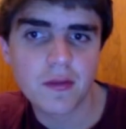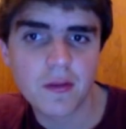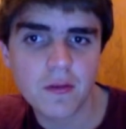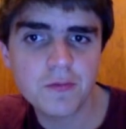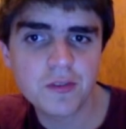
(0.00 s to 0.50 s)

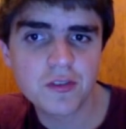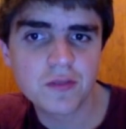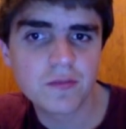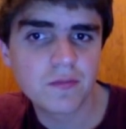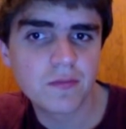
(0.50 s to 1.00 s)
Oops.
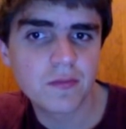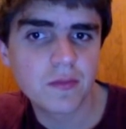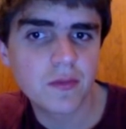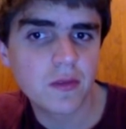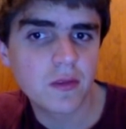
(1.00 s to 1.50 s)

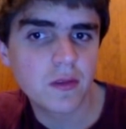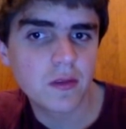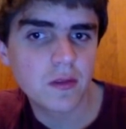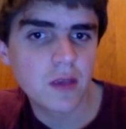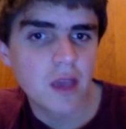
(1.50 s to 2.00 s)

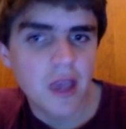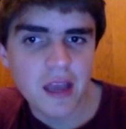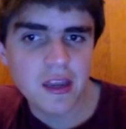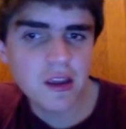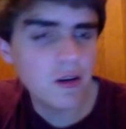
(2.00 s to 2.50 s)

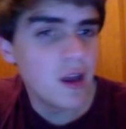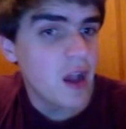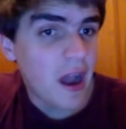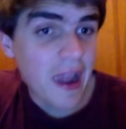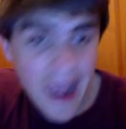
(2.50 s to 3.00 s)
And here,
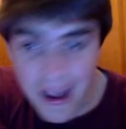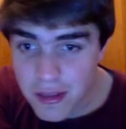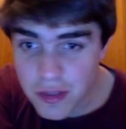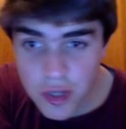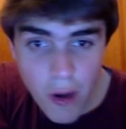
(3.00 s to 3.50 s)
I
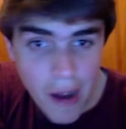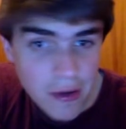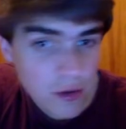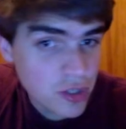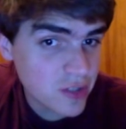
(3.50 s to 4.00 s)
had 2
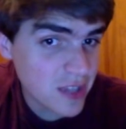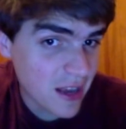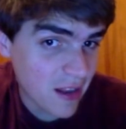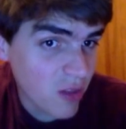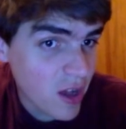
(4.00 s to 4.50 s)
hydrogens, and
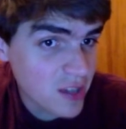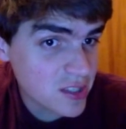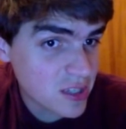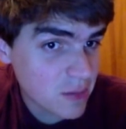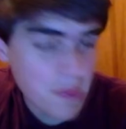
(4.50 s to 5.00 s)
I
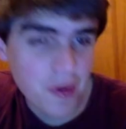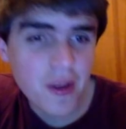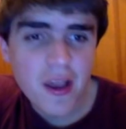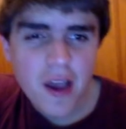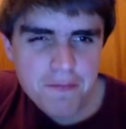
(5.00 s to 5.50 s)
lost it. Remember,
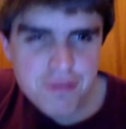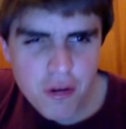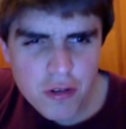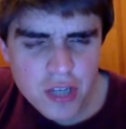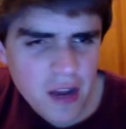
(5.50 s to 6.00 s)
a
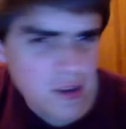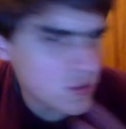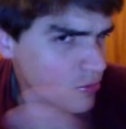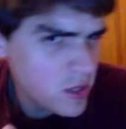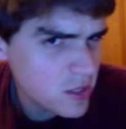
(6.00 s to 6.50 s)
proton
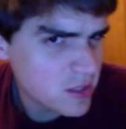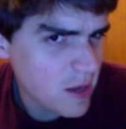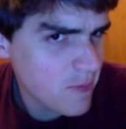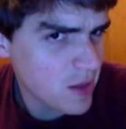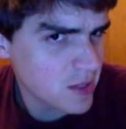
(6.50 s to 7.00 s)
is really the
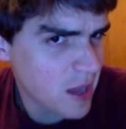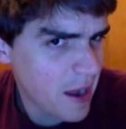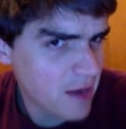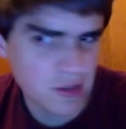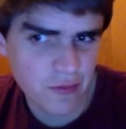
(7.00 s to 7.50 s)
same thing as
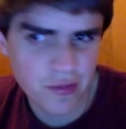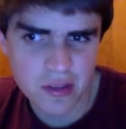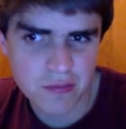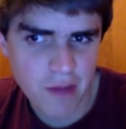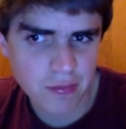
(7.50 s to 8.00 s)
hydrogen for
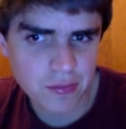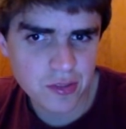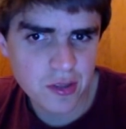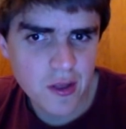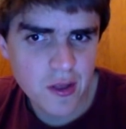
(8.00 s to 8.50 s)
these
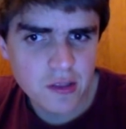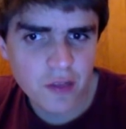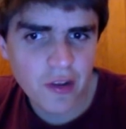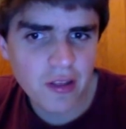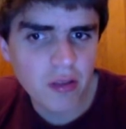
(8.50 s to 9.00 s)
problems. So
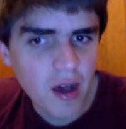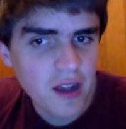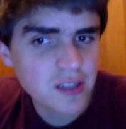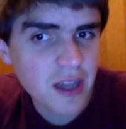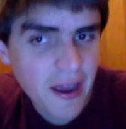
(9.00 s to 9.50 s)
if I
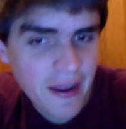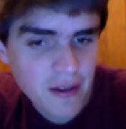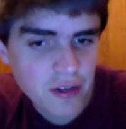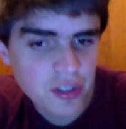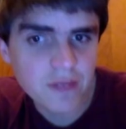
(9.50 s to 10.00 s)
lost a
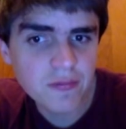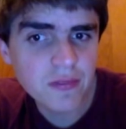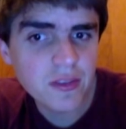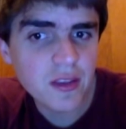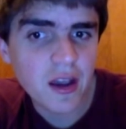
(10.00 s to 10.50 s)
hydrogen,
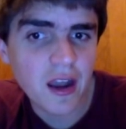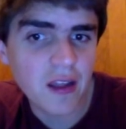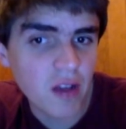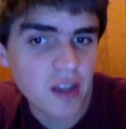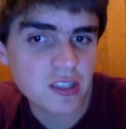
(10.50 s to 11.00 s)
I
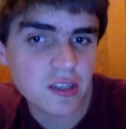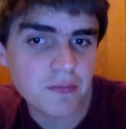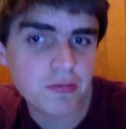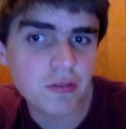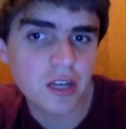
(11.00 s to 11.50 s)
lost a
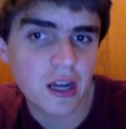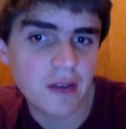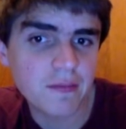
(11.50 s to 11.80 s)
proton.